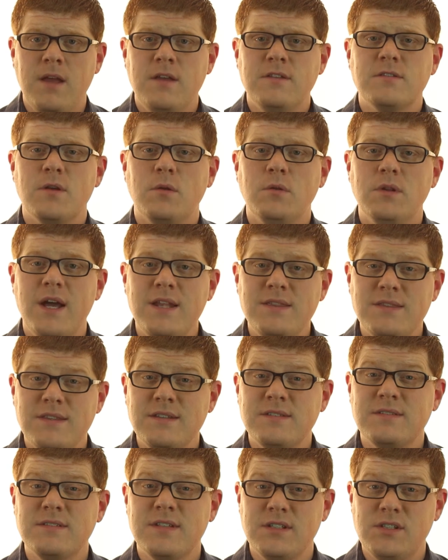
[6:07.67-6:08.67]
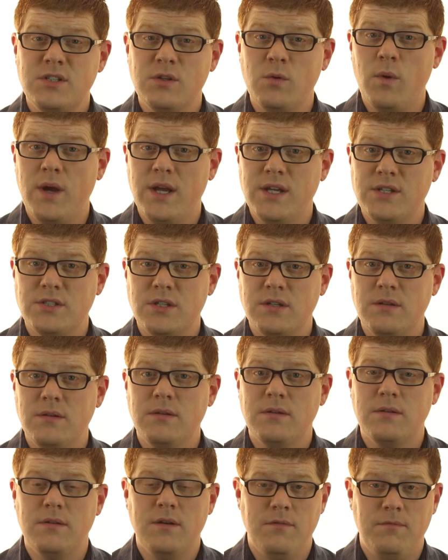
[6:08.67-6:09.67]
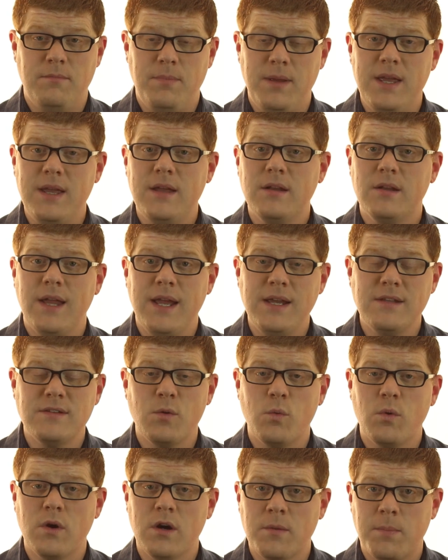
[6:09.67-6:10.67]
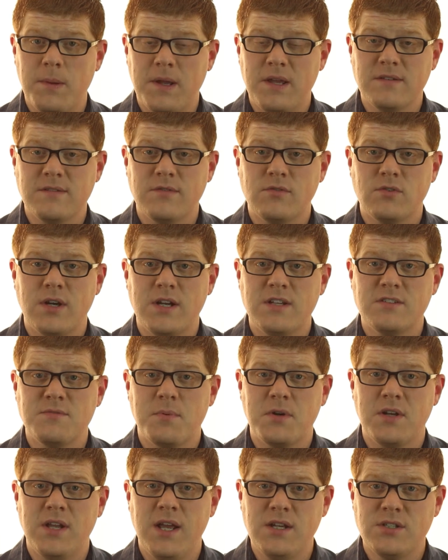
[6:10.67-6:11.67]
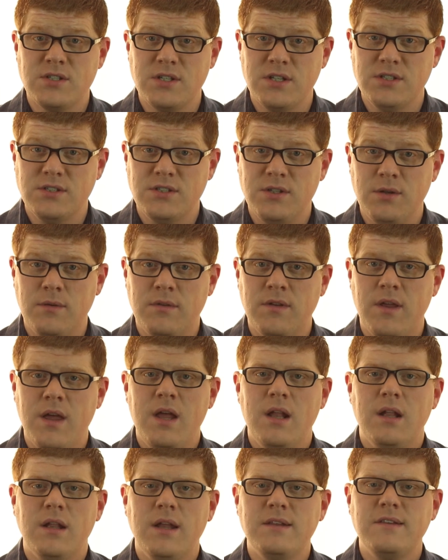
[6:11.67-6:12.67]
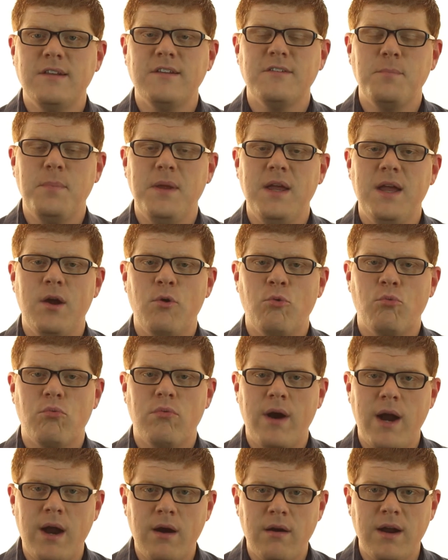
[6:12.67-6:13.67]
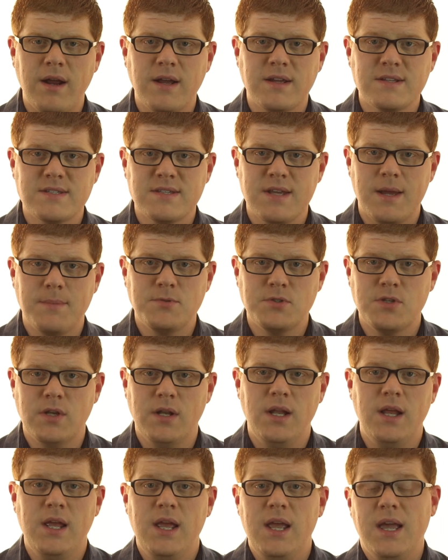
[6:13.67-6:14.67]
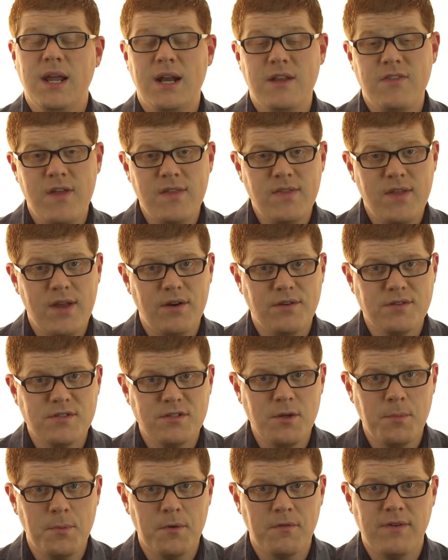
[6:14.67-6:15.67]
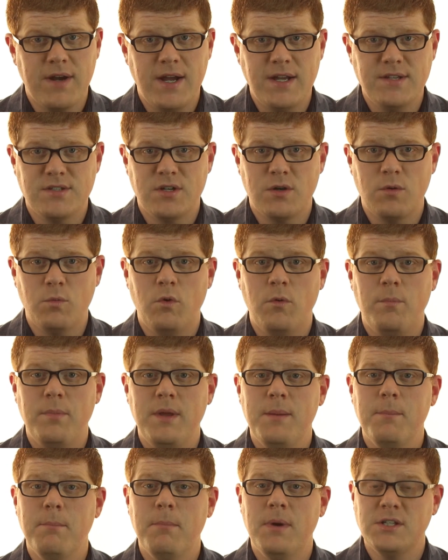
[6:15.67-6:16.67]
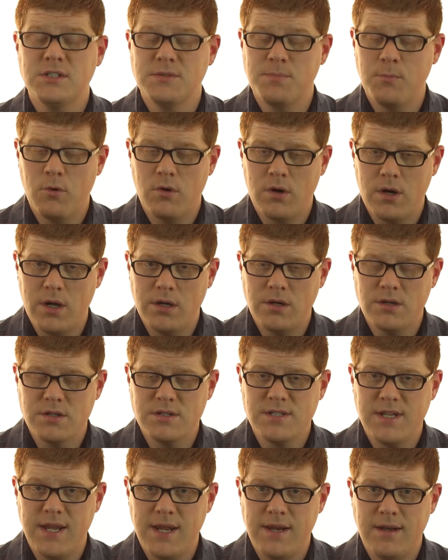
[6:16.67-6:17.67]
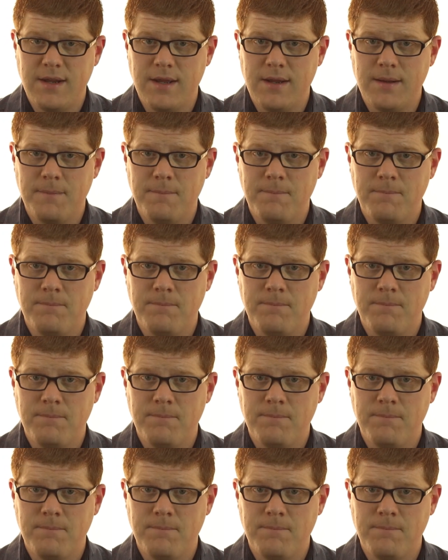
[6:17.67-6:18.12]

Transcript: So let this situation of being late to work because of transportation issues, let this be a rare exception. And I think that your supervisor will be much more understanding.